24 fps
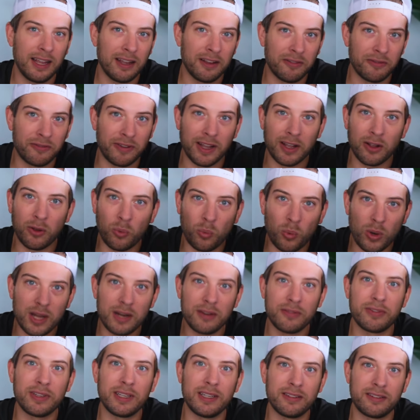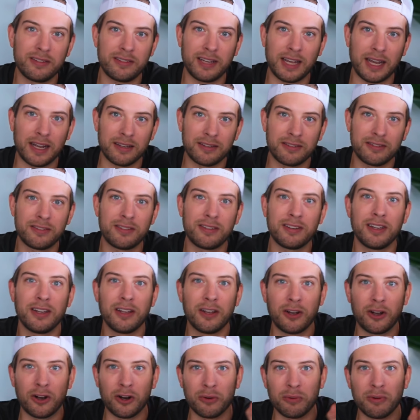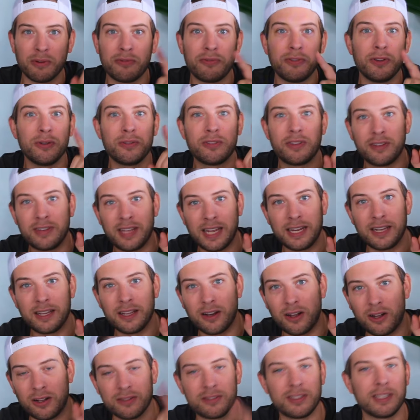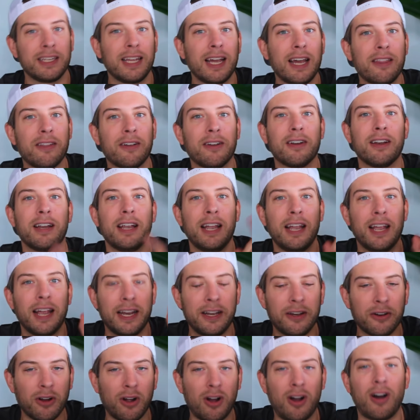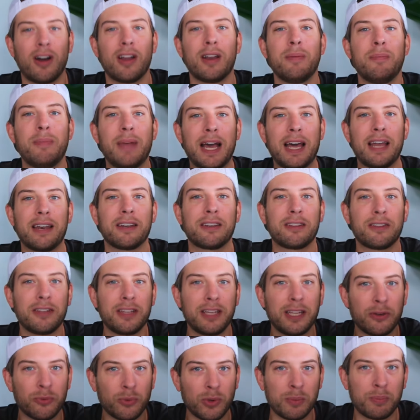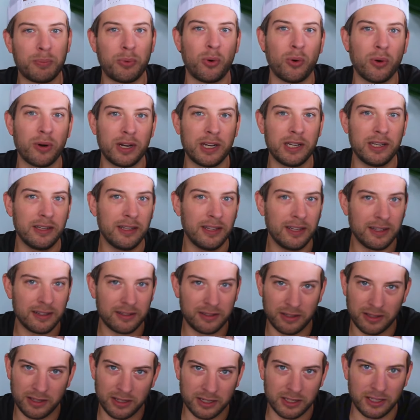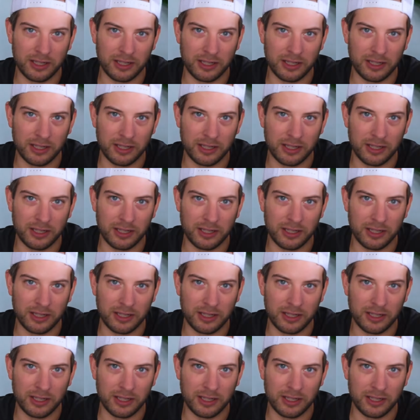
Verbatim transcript: Fail one of these tests, or refuse to take it altogether, and you're automatically reported to the